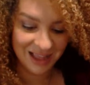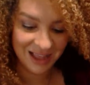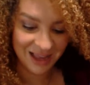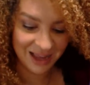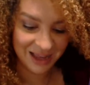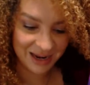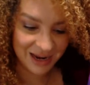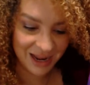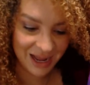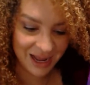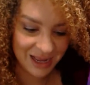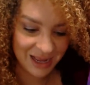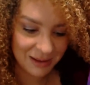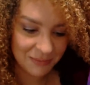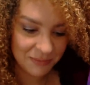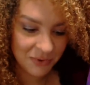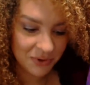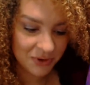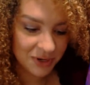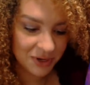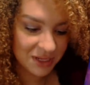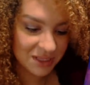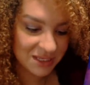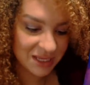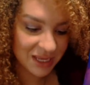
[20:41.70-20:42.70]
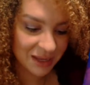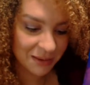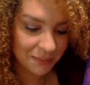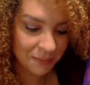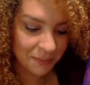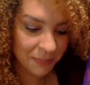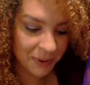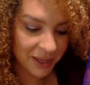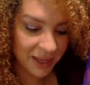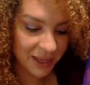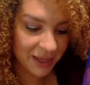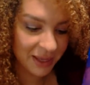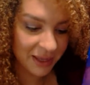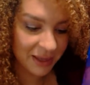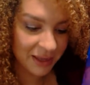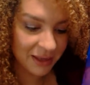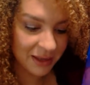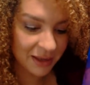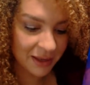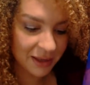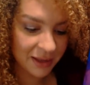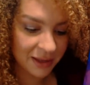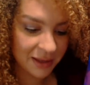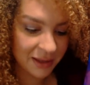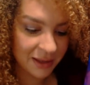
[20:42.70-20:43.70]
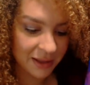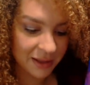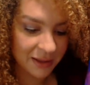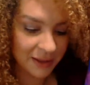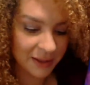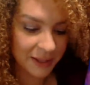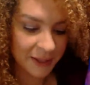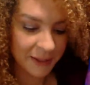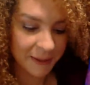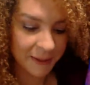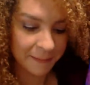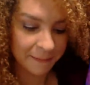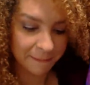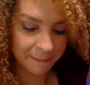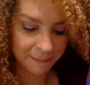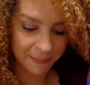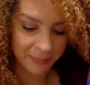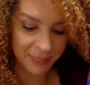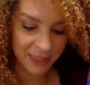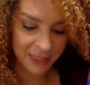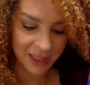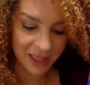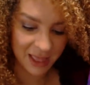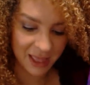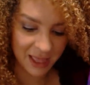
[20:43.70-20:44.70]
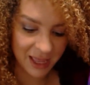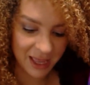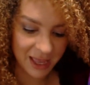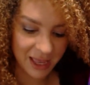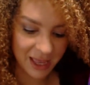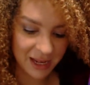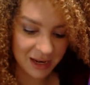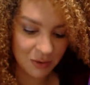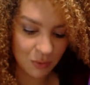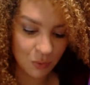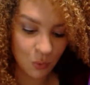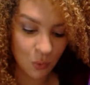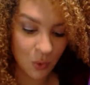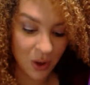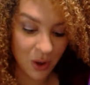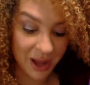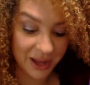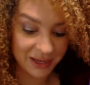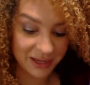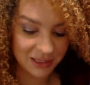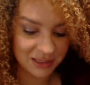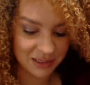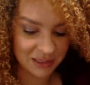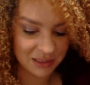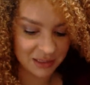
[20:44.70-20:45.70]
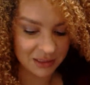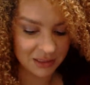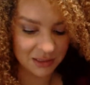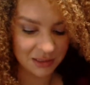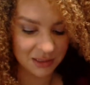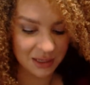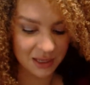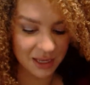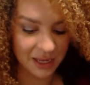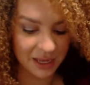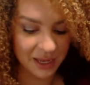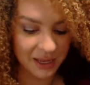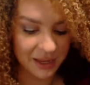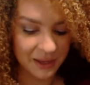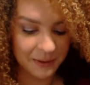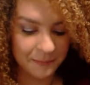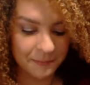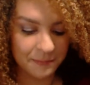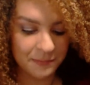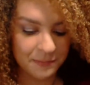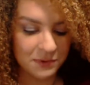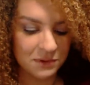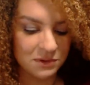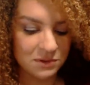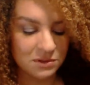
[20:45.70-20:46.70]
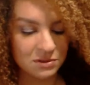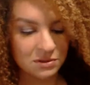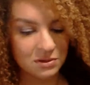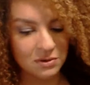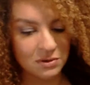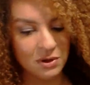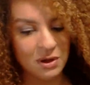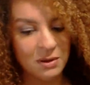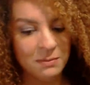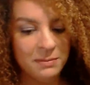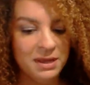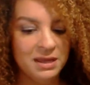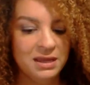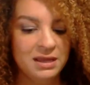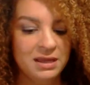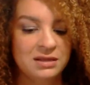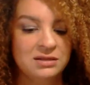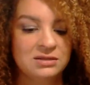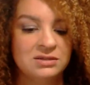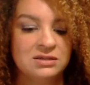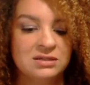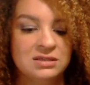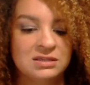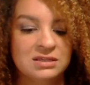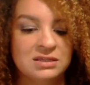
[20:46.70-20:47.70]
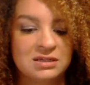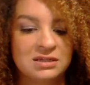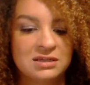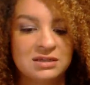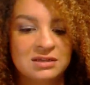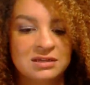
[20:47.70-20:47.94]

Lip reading: And I am going to take pink and white, okay? So I'm making just,